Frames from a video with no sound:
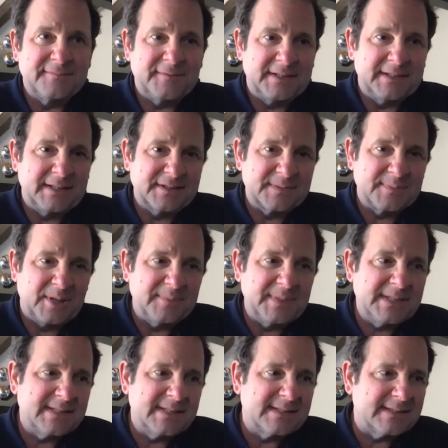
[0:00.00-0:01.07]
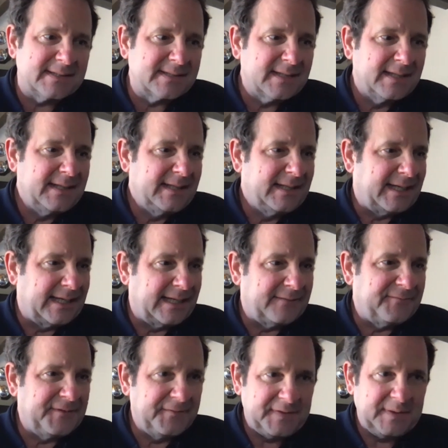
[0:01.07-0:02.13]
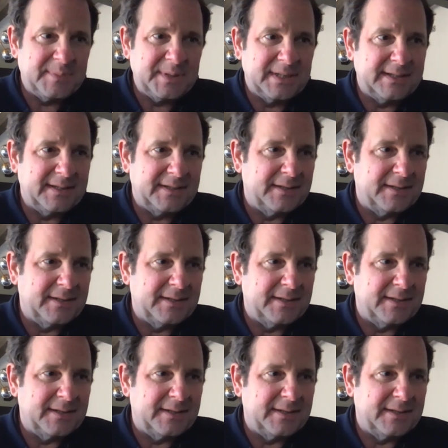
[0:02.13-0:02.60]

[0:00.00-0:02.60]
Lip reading: funding small businesses, and $50 billion.